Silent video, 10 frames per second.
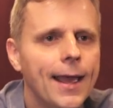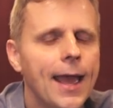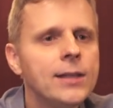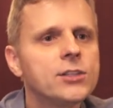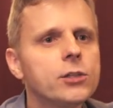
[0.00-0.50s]

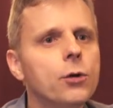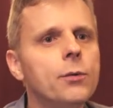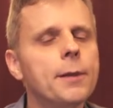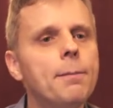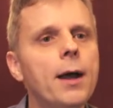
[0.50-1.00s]
And so
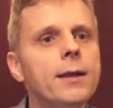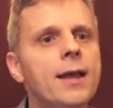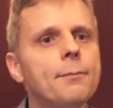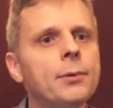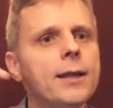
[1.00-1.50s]
the
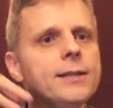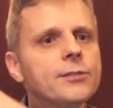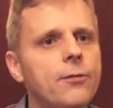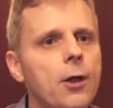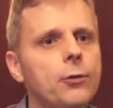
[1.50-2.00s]
botnet plays
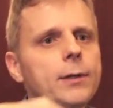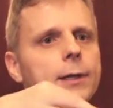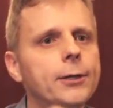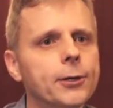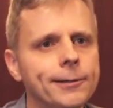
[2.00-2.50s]
follow the
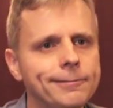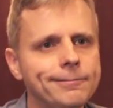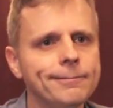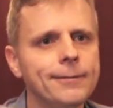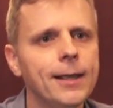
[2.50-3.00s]
leader.
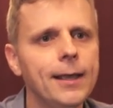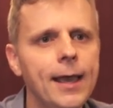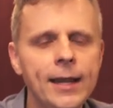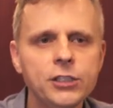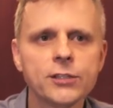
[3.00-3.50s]

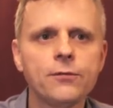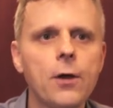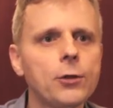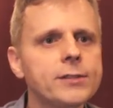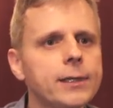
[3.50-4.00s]
And it just follows